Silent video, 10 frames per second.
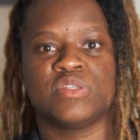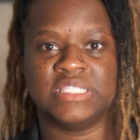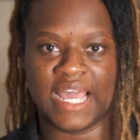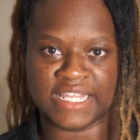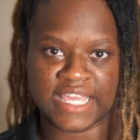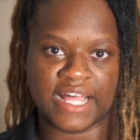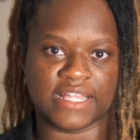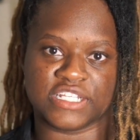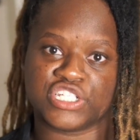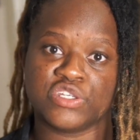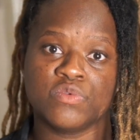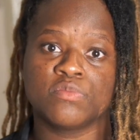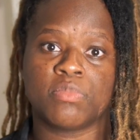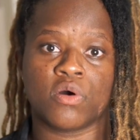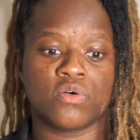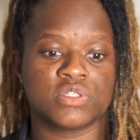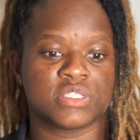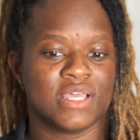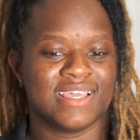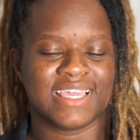was Danielle, and she would post
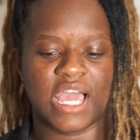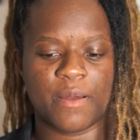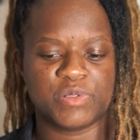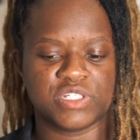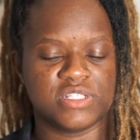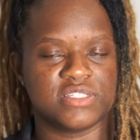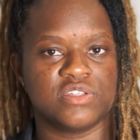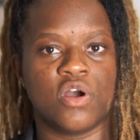captions,